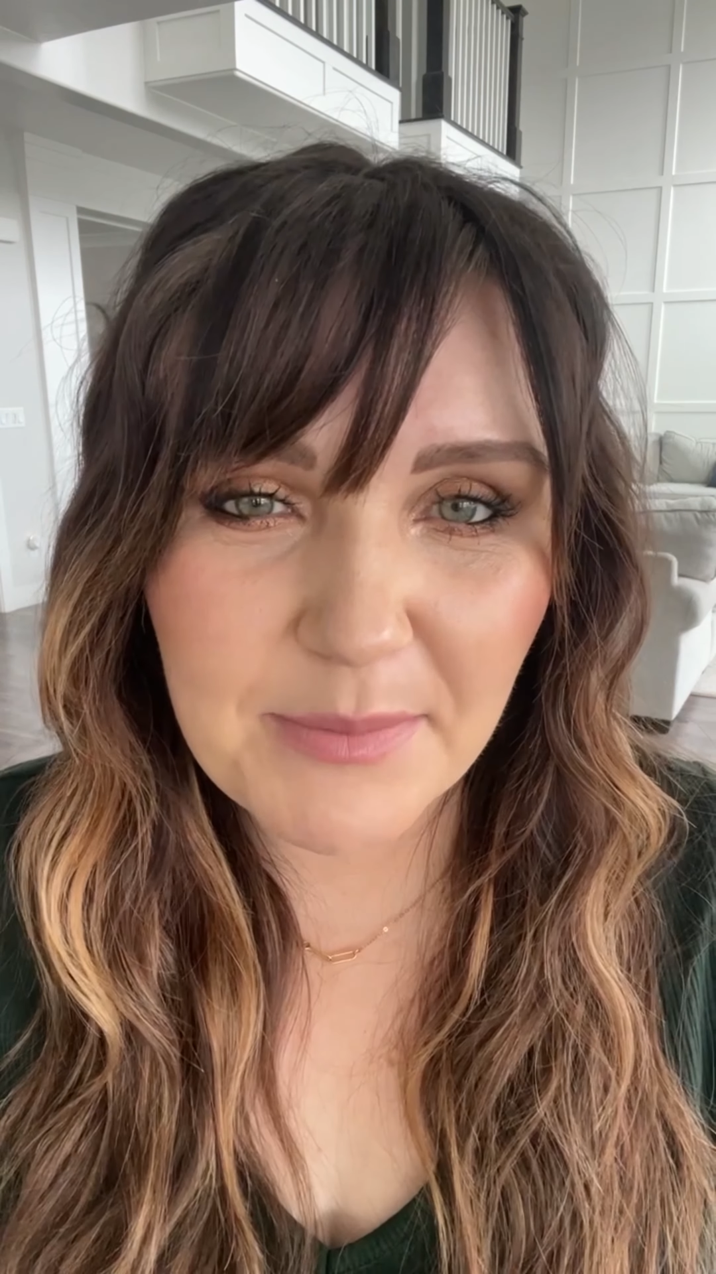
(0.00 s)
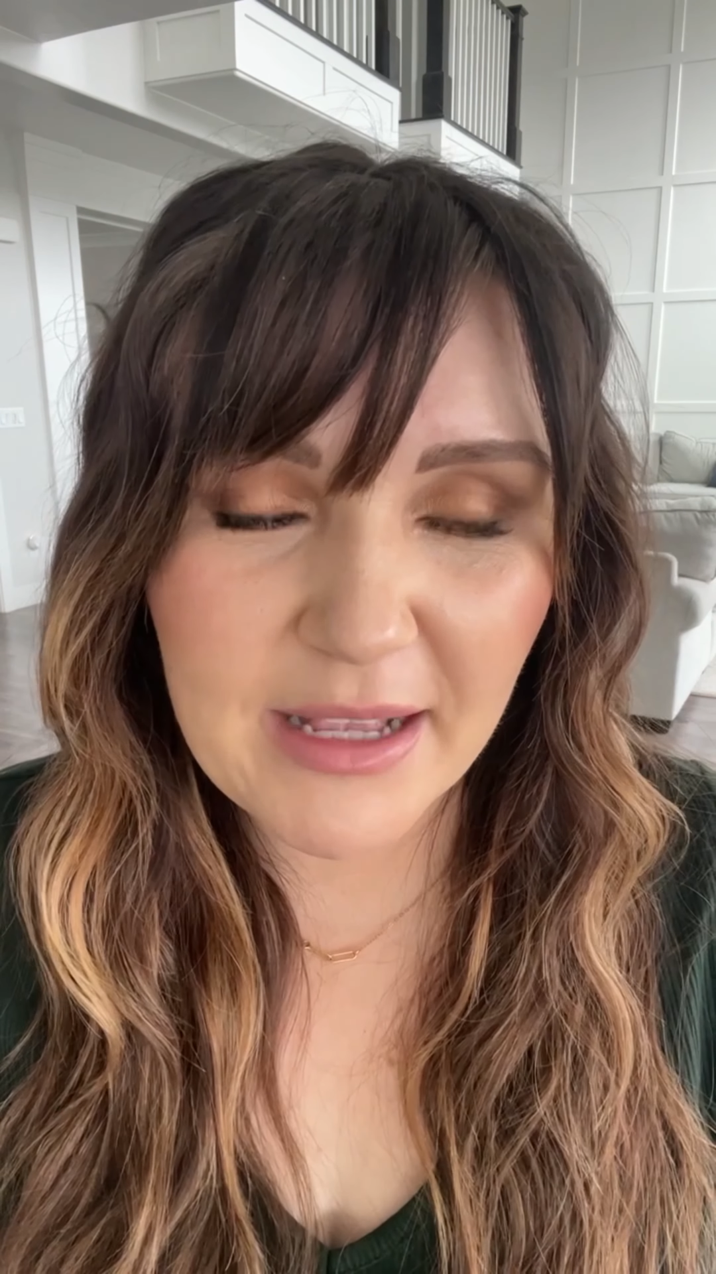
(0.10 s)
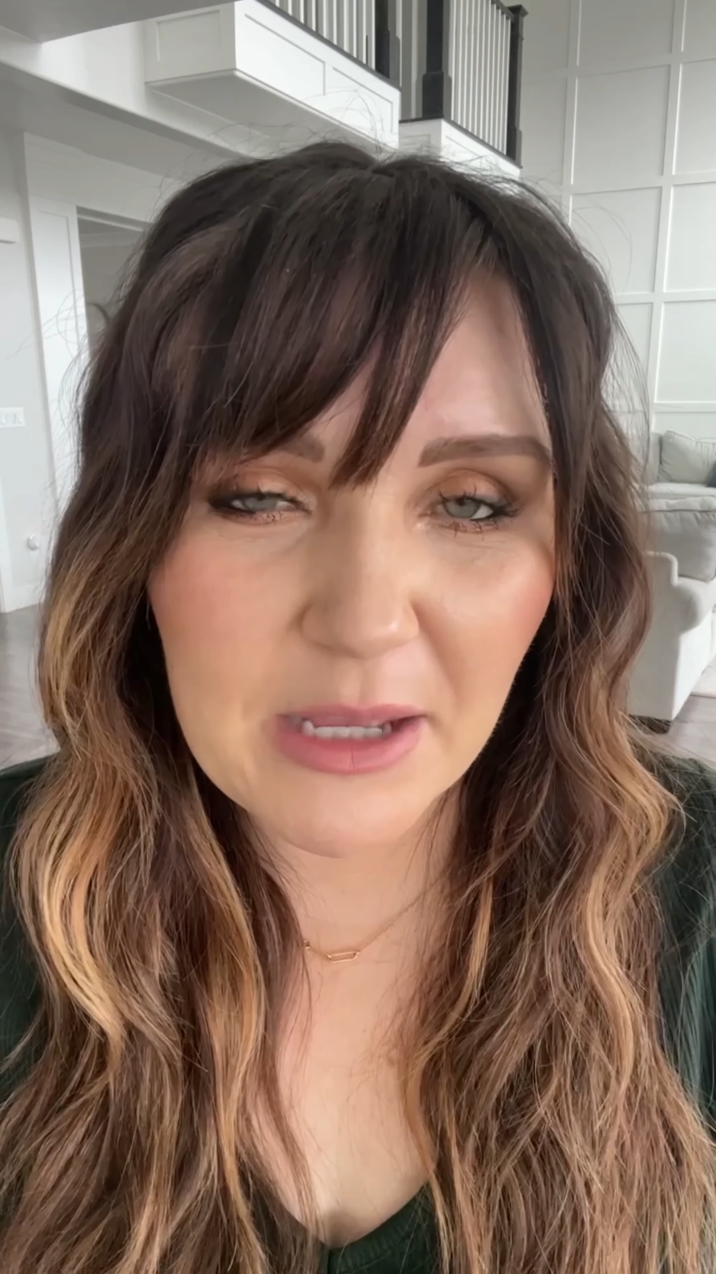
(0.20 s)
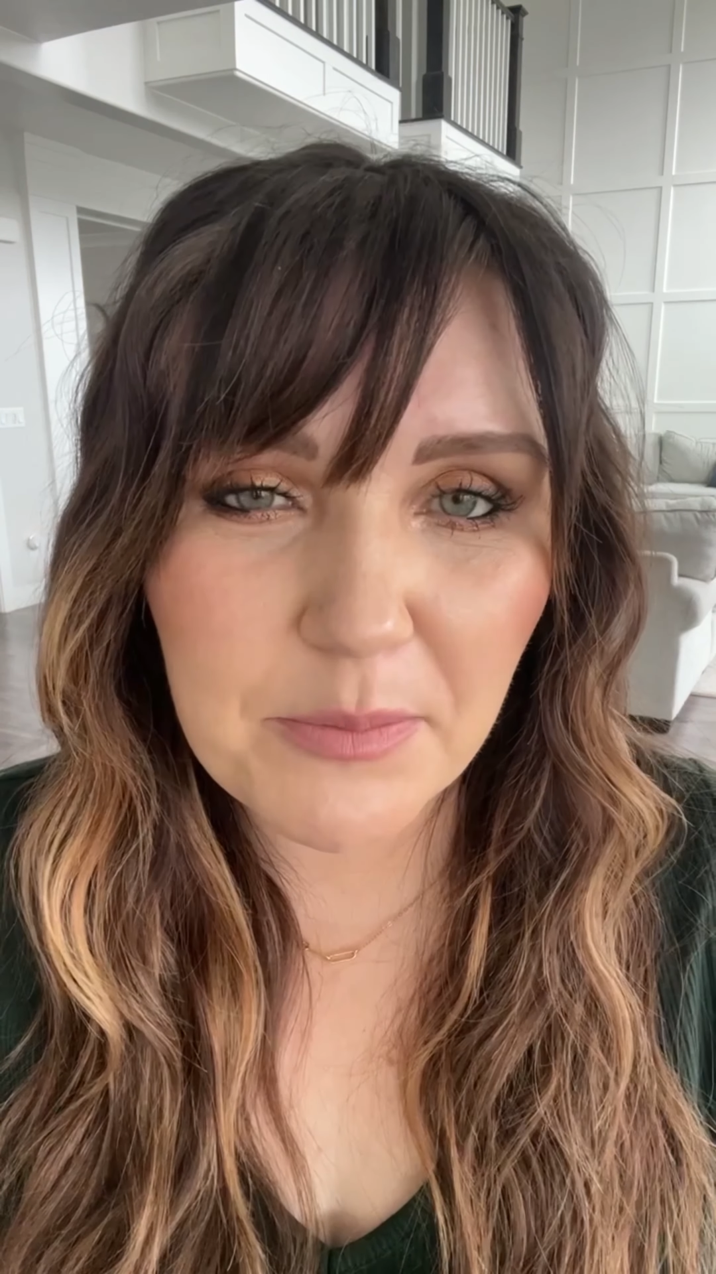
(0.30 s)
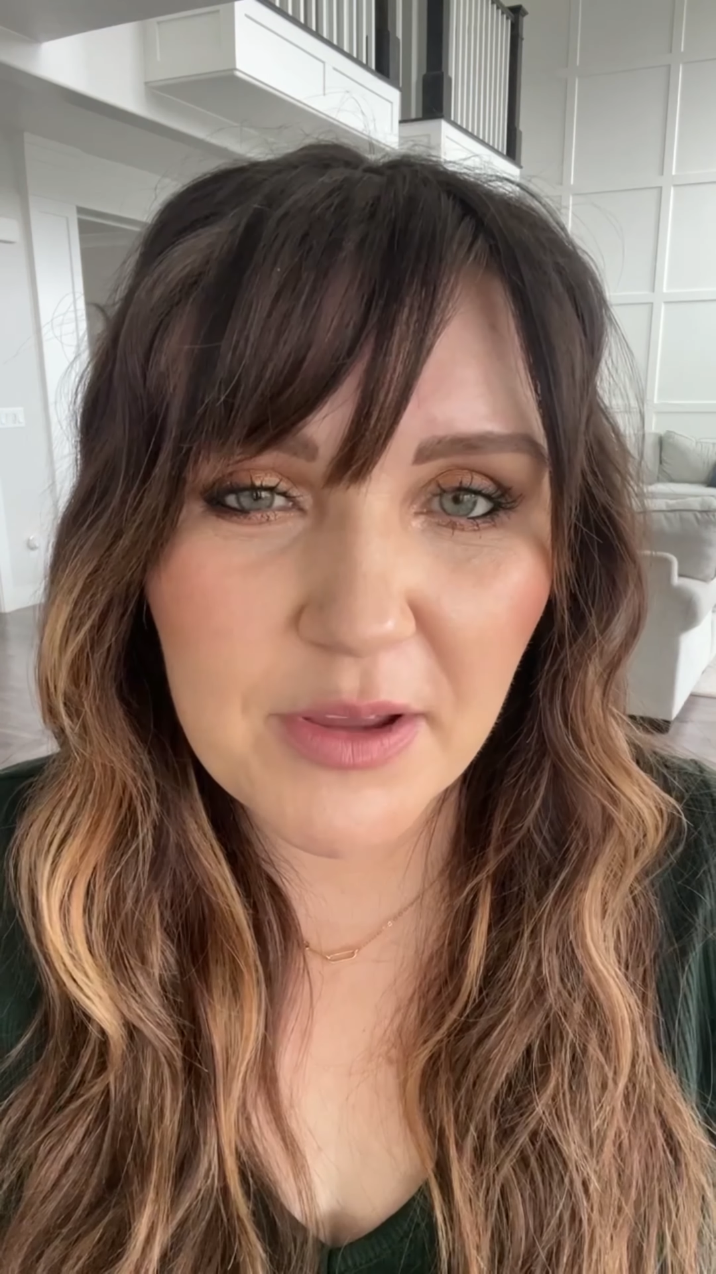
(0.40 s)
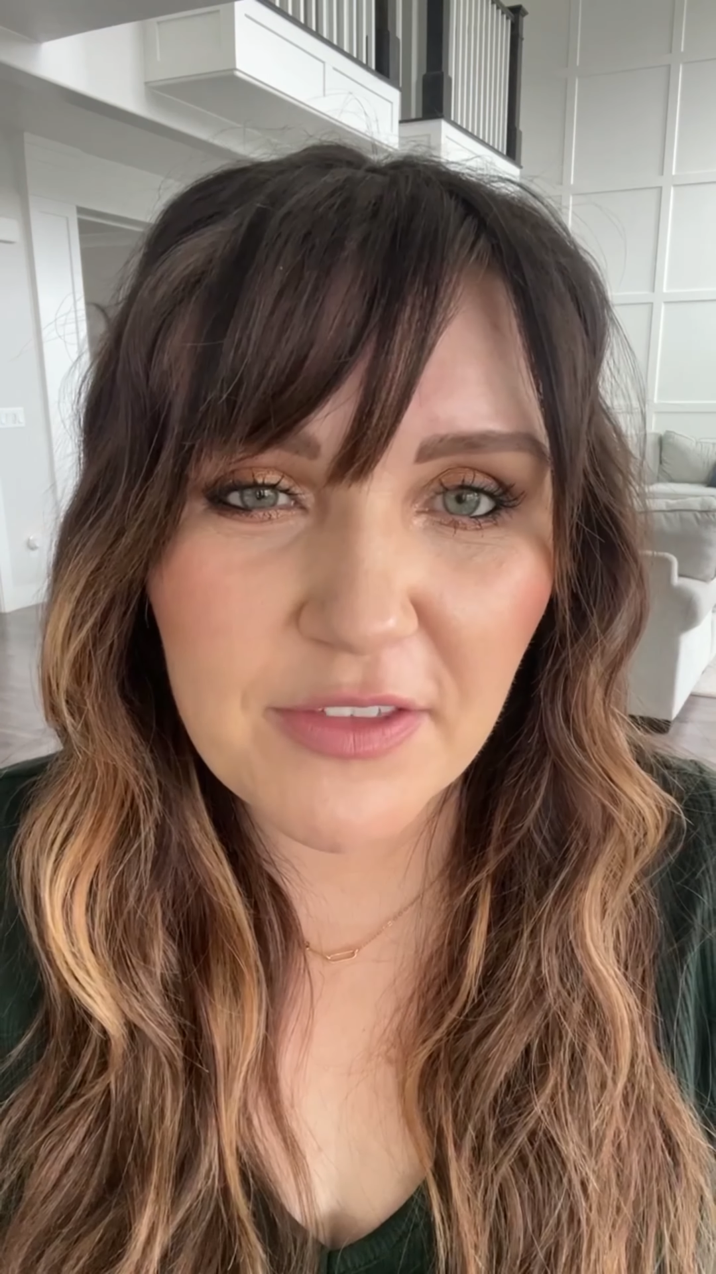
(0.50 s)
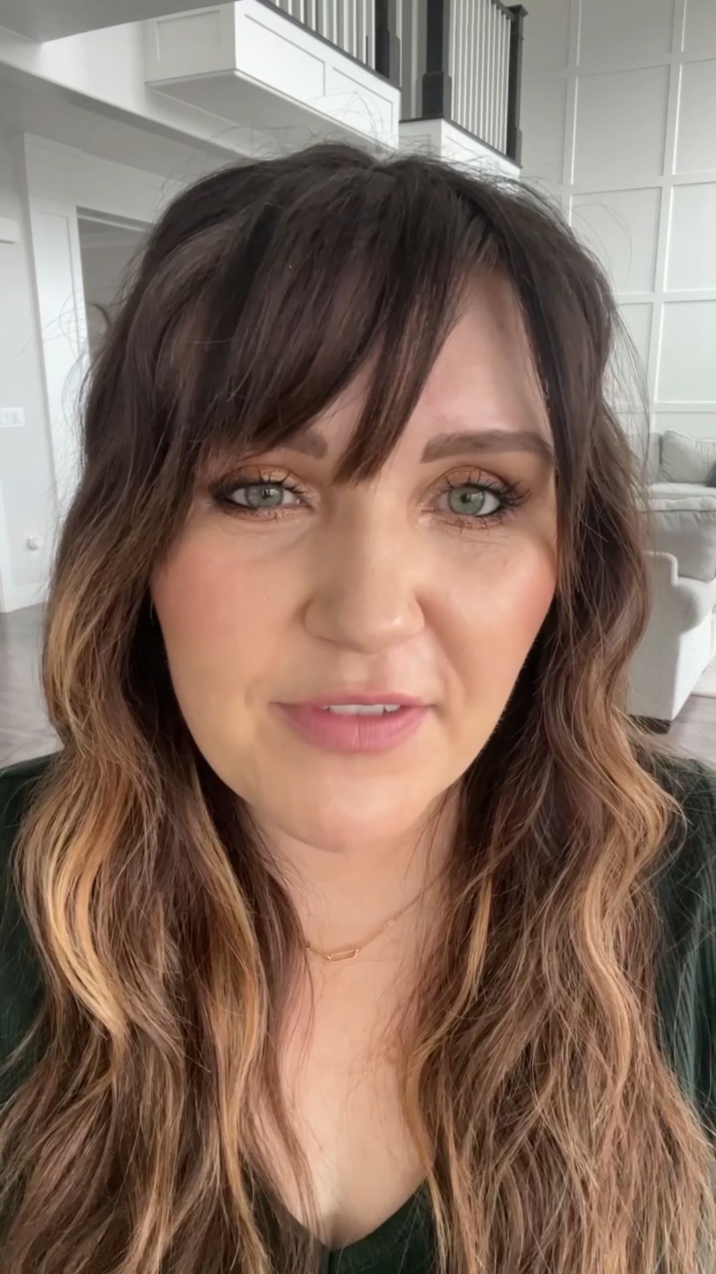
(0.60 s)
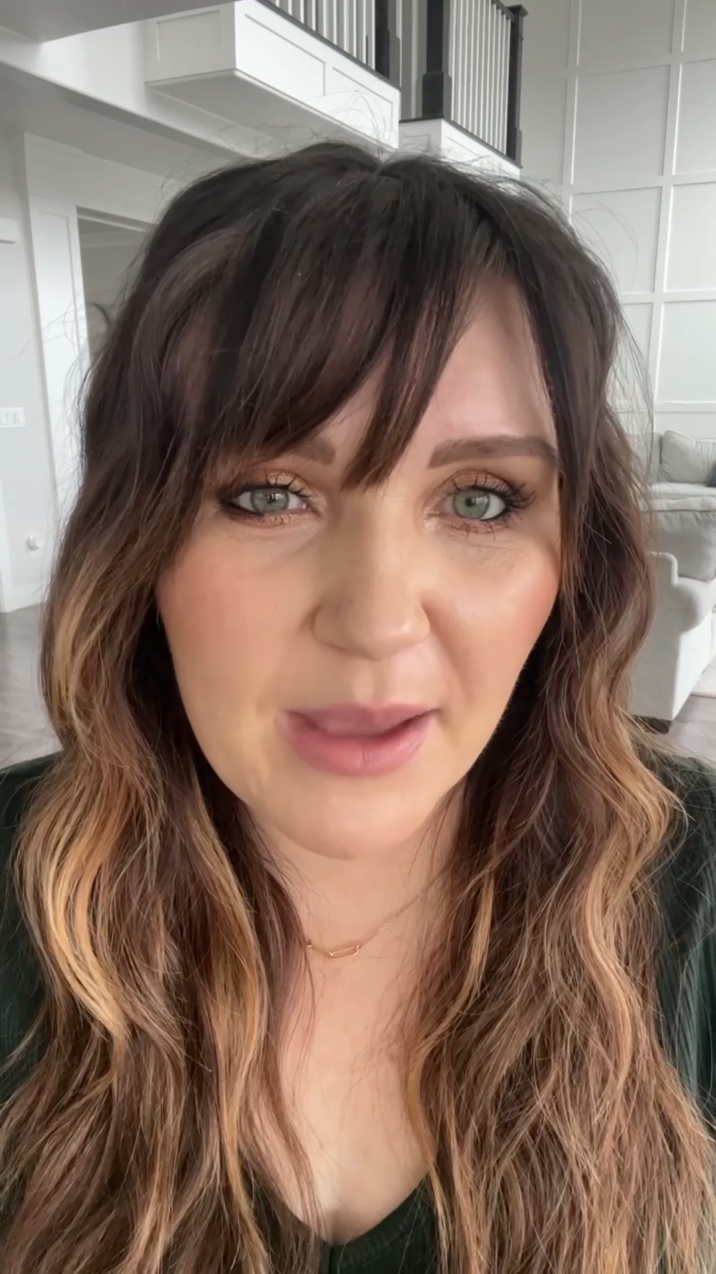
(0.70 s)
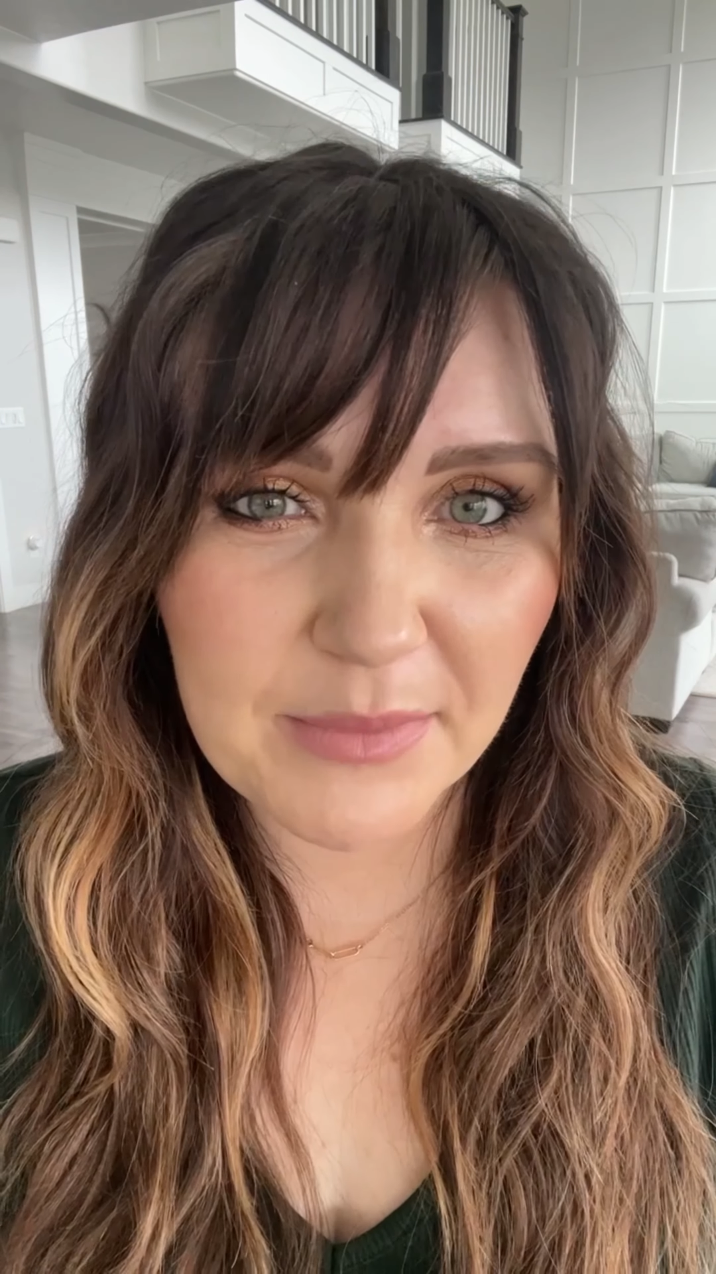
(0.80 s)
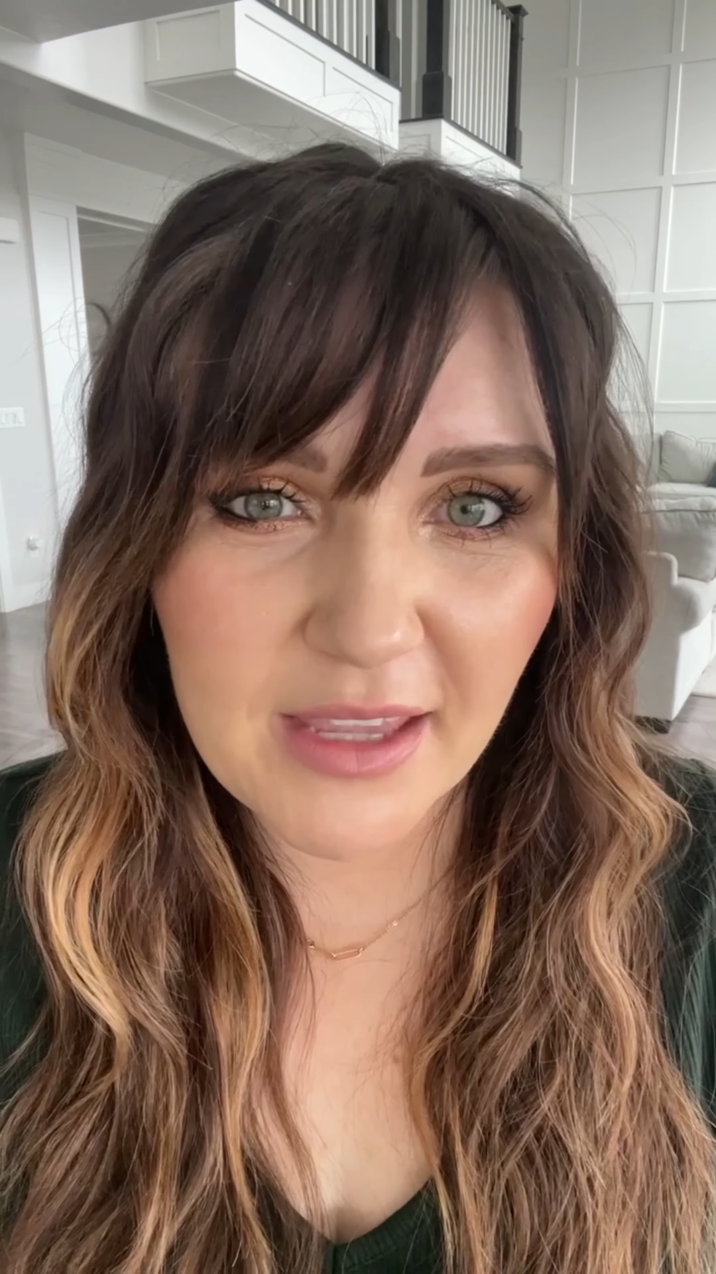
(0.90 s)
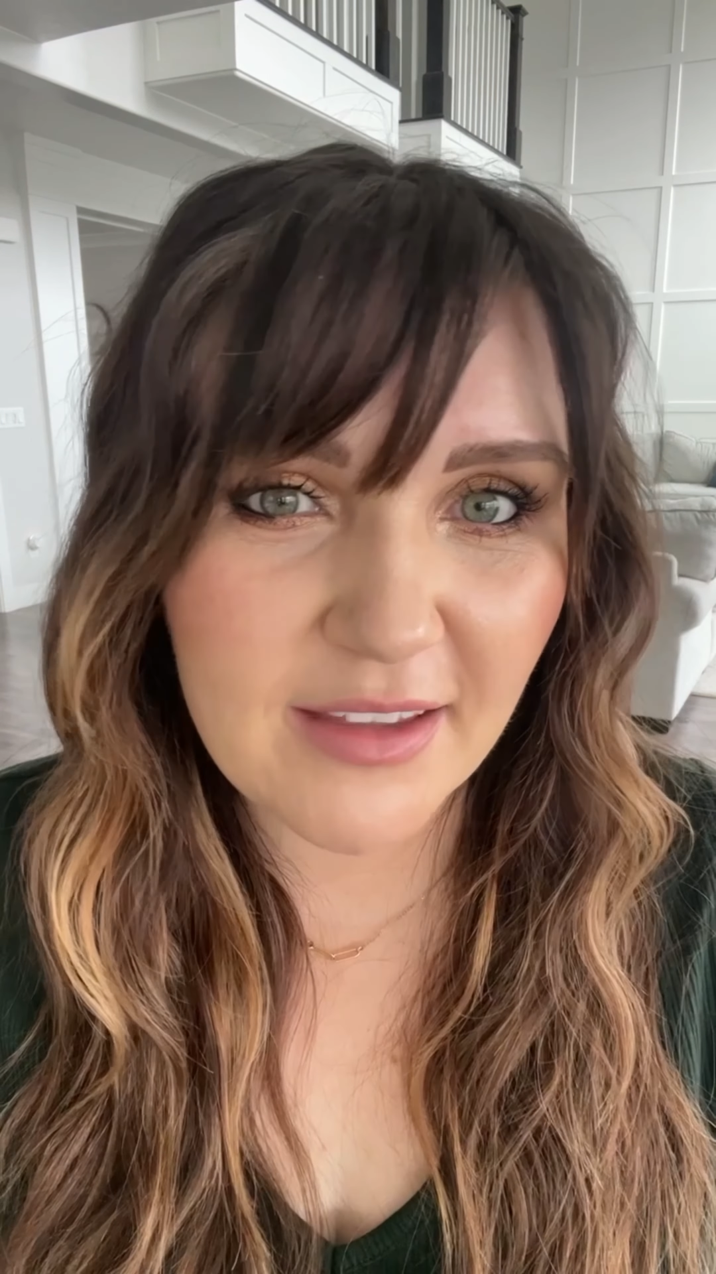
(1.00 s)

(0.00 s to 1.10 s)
makeup with family